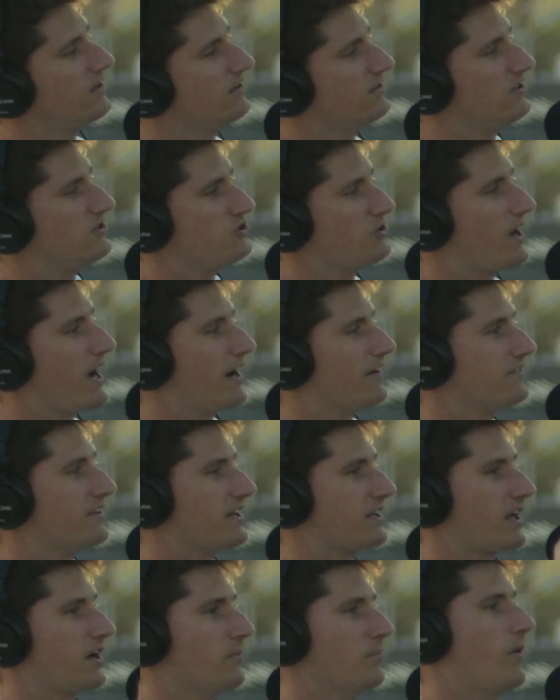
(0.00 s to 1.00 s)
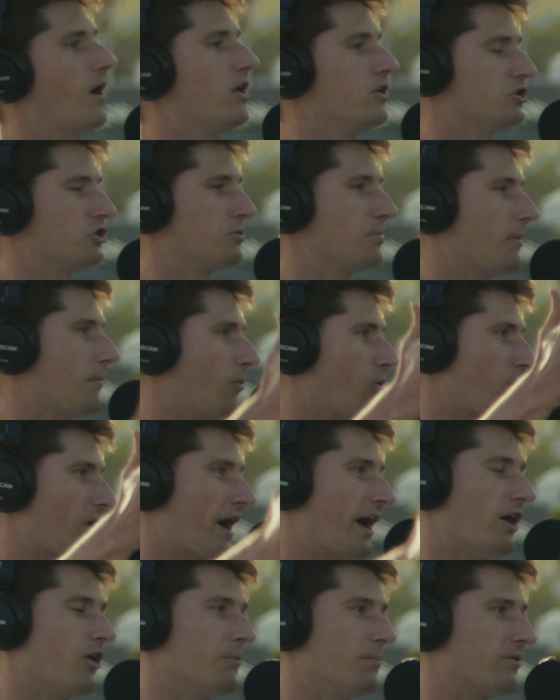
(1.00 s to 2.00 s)
Did you have like a little bit more
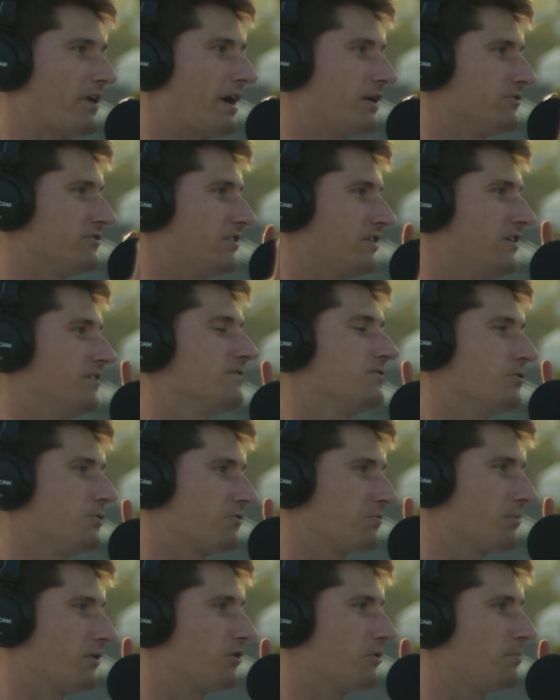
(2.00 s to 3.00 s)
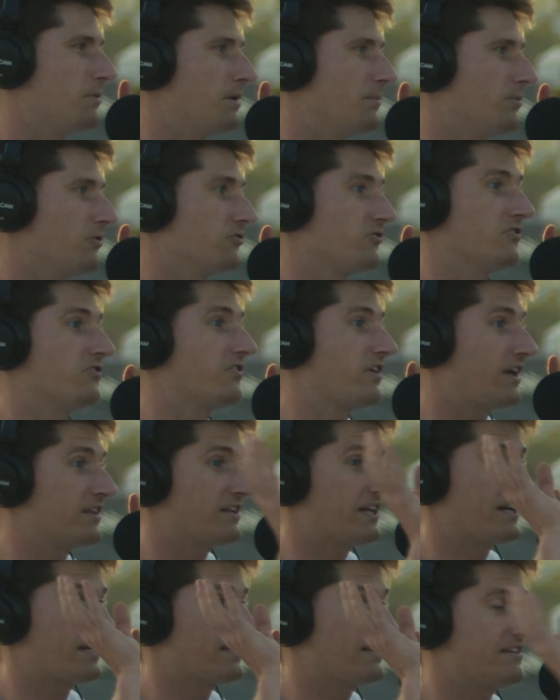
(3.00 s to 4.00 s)
help or outside influence from other people just saying
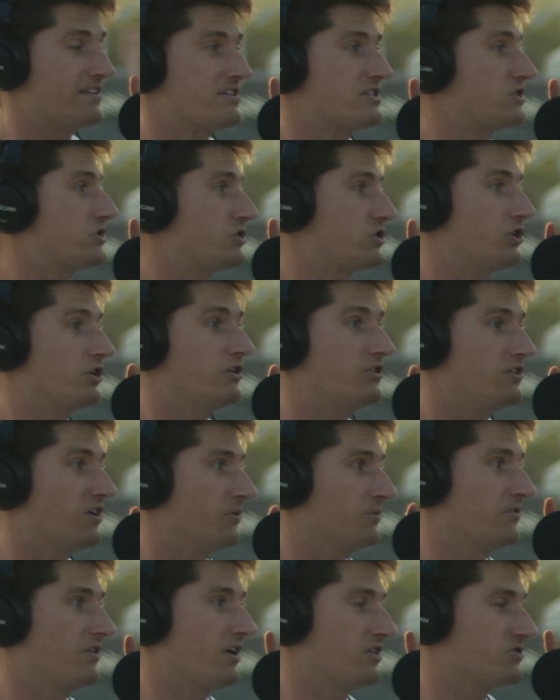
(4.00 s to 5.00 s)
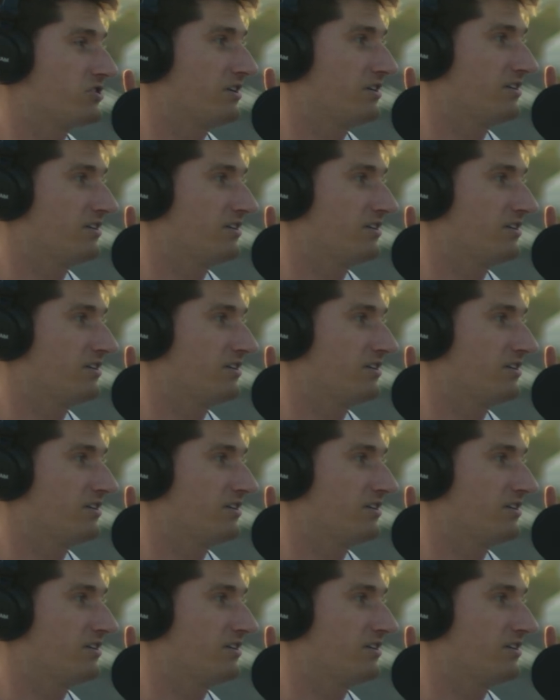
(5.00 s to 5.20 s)
like, this is good, don't touch it?